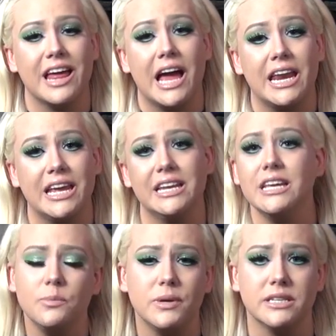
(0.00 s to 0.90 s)
that
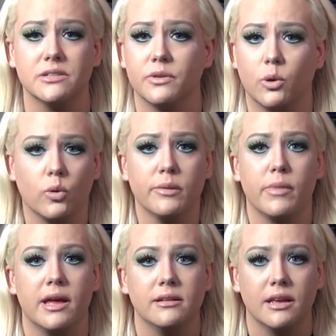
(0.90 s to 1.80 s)
any piece of
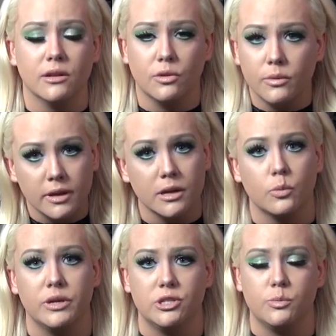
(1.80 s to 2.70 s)
equipment, including a
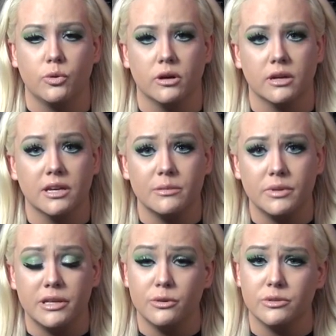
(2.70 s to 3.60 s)
Ouija board, can
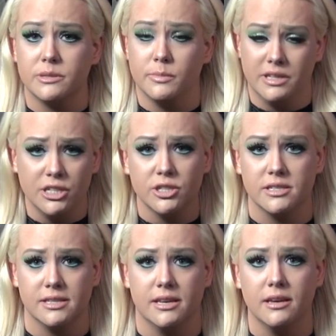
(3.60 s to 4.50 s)
be used
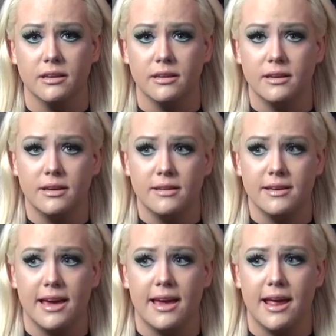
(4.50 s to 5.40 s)
maliciously,
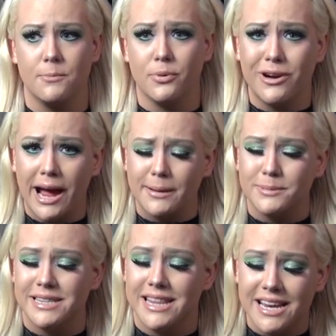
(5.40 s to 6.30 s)
and perhaps
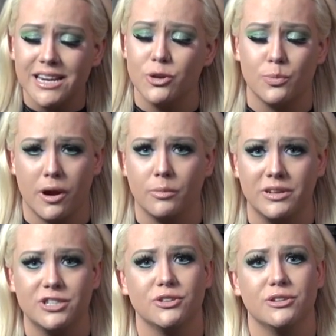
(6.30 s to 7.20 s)
then you
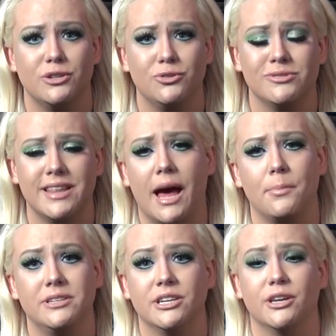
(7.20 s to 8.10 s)
probably shouldn't use that
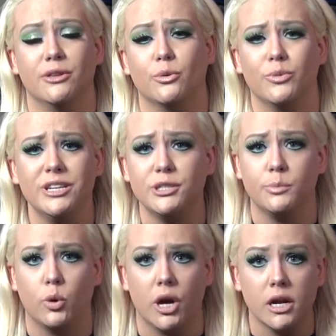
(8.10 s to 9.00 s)
particular Ouija
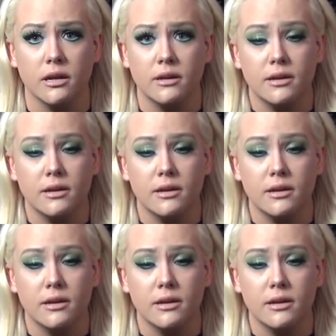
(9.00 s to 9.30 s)
board.